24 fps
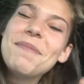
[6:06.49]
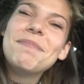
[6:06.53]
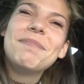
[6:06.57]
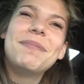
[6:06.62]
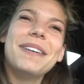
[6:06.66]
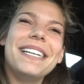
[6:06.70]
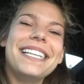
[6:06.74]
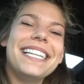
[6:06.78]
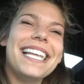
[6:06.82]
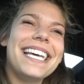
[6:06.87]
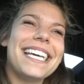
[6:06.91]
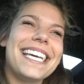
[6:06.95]

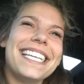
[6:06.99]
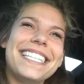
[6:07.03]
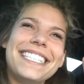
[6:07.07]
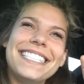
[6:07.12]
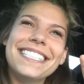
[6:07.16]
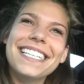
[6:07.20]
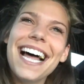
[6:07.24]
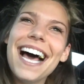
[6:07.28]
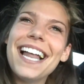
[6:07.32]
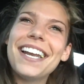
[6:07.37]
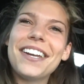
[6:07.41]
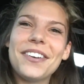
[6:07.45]
But like, it's
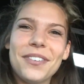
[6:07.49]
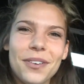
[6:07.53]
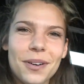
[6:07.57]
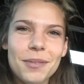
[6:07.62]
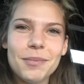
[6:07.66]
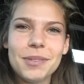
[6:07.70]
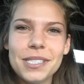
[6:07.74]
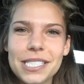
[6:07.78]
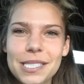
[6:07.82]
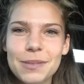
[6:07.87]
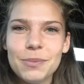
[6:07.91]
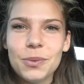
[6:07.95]
not a
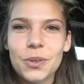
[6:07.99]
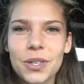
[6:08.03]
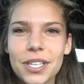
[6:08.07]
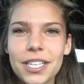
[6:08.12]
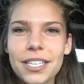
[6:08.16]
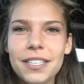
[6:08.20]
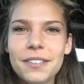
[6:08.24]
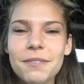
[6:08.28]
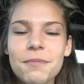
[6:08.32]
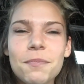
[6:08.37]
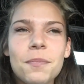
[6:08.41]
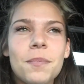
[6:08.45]
normal
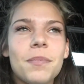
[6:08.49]
sport.